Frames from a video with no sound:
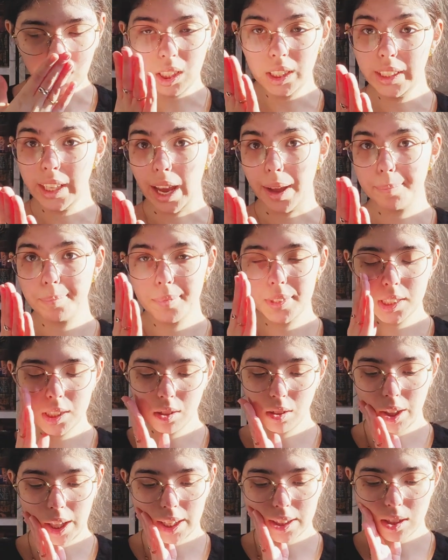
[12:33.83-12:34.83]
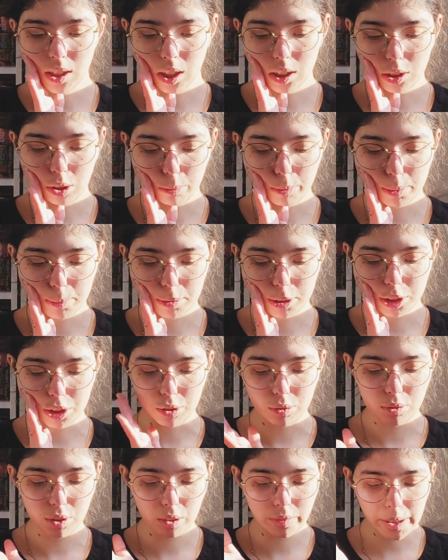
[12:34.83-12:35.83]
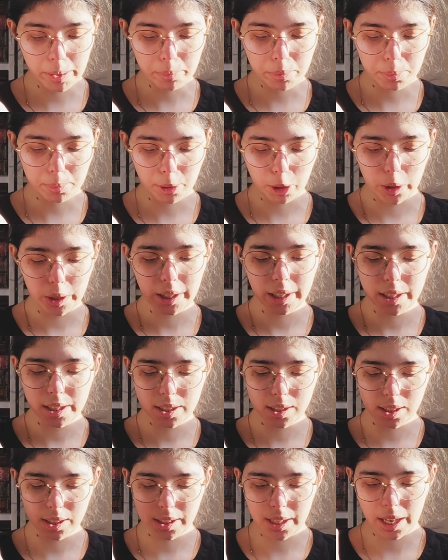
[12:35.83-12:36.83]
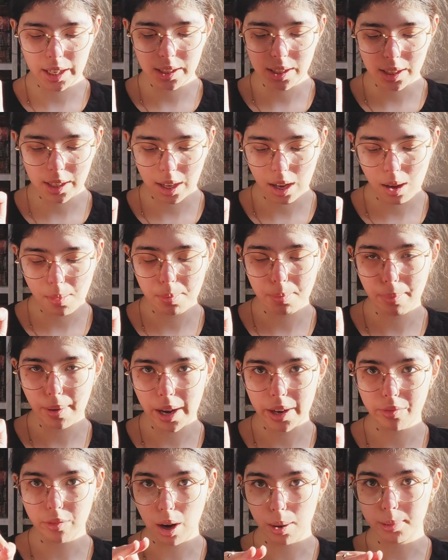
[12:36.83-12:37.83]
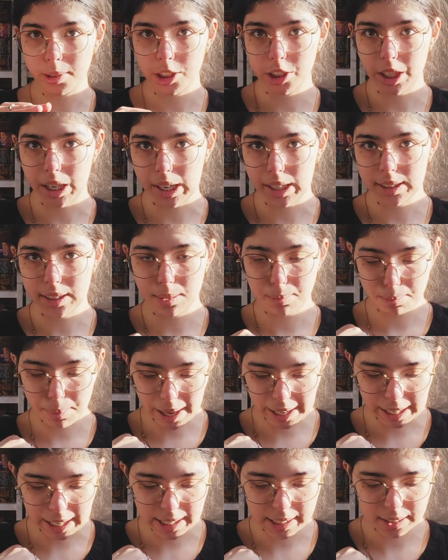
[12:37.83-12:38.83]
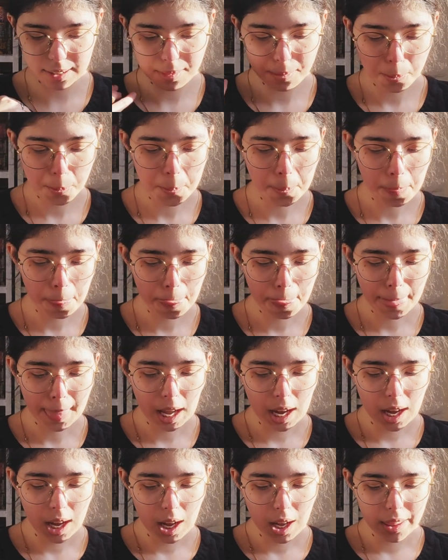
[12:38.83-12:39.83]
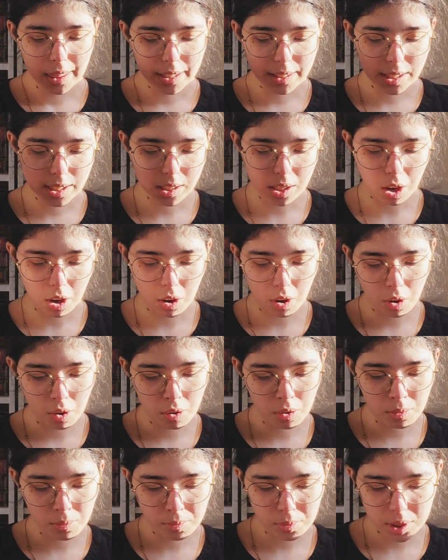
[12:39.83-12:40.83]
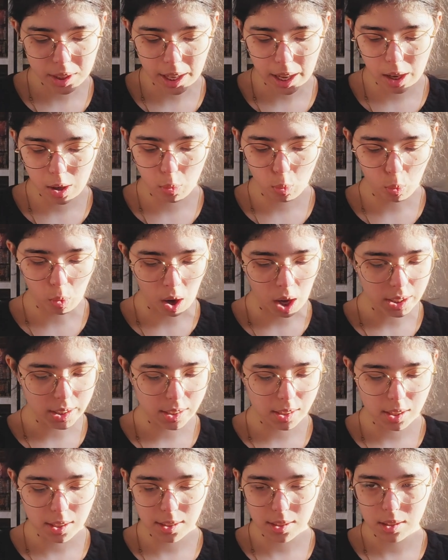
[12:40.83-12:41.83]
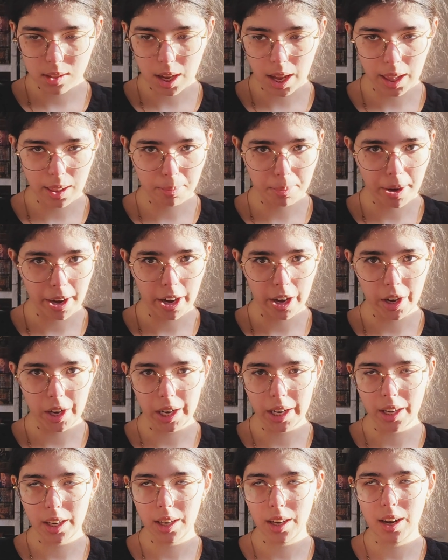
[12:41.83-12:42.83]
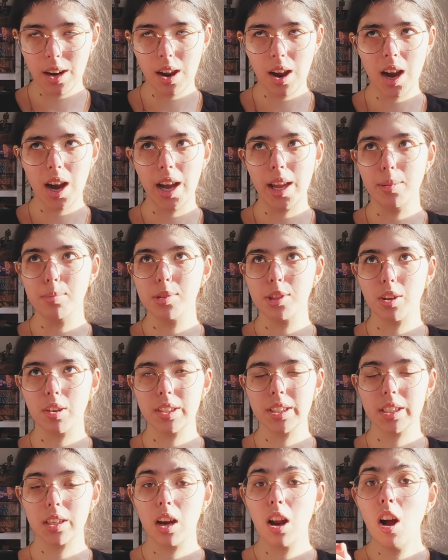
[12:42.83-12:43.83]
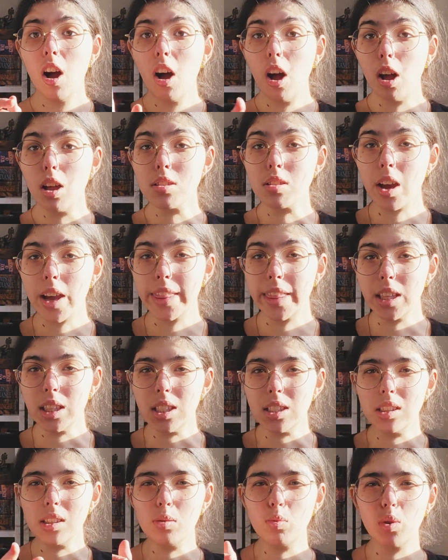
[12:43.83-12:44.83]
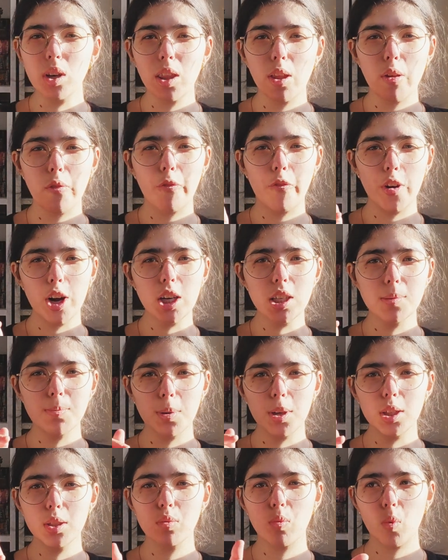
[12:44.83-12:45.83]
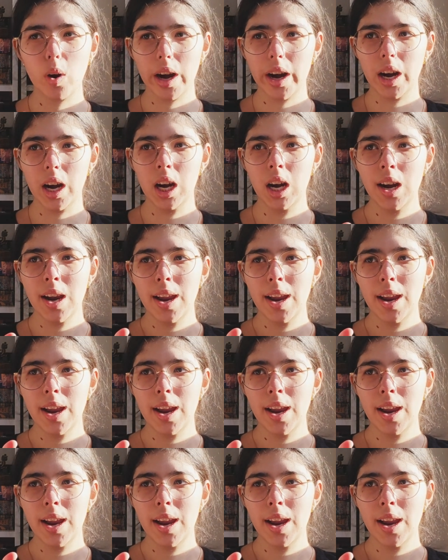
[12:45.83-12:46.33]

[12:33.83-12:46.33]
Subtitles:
Yeah, so that's October book 2. November book is The Tainted Cup by Robert Jackson Bennett. This is a Holmes and Watson style pairing. I am so excited. Also, I think this is one of the first books where